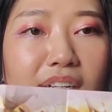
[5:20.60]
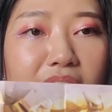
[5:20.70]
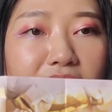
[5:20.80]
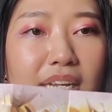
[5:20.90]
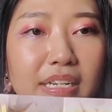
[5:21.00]

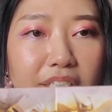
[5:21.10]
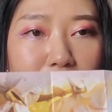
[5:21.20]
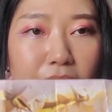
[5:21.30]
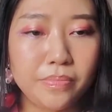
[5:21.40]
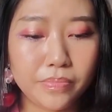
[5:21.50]
Sailor
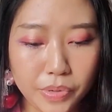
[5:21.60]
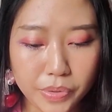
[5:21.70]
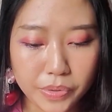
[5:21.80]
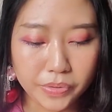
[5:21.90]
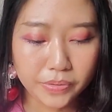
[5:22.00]
Chibi
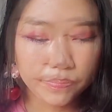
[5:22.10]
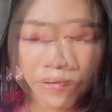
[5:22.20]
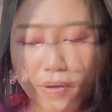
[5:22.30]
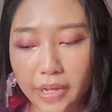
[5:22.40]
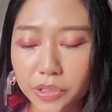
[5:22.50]
Moon.
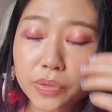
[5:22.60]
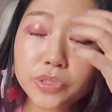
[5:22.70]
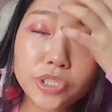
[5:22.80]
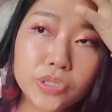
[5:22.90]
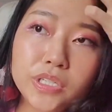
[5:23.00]
I told
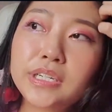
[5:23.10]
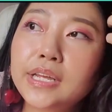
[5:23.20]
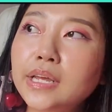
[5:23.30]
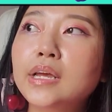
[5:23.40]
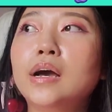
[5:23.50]
you in
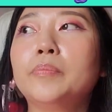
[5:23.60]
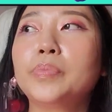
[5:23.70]
the